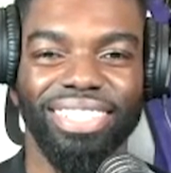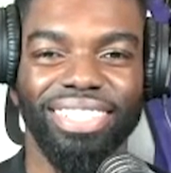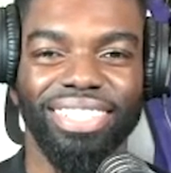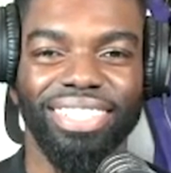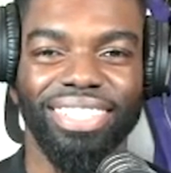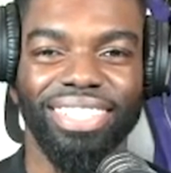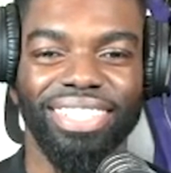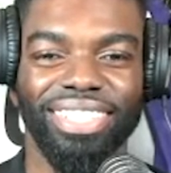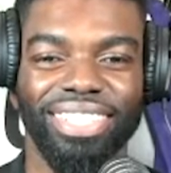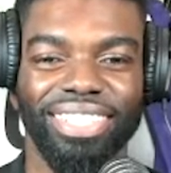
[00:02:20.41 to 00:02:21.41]

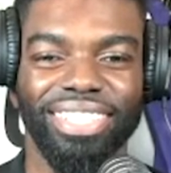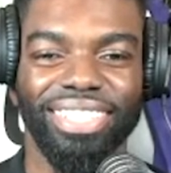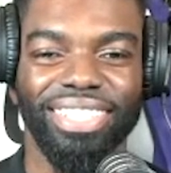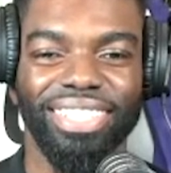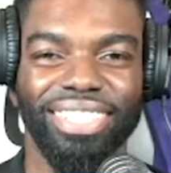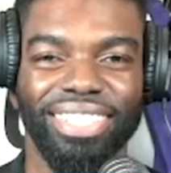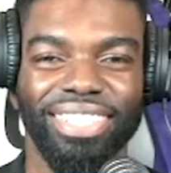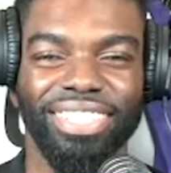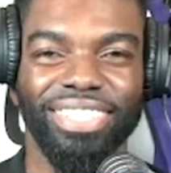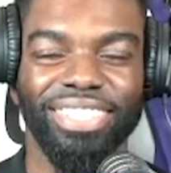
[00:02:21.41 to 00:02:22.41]

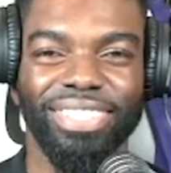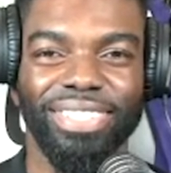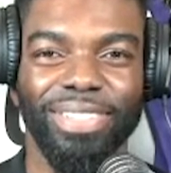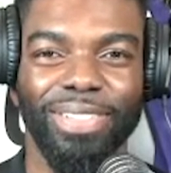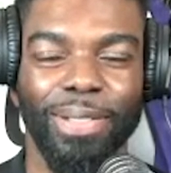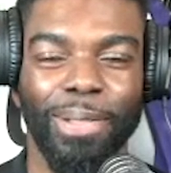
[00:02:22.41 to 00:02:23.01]
No words are spoken by the person on screen.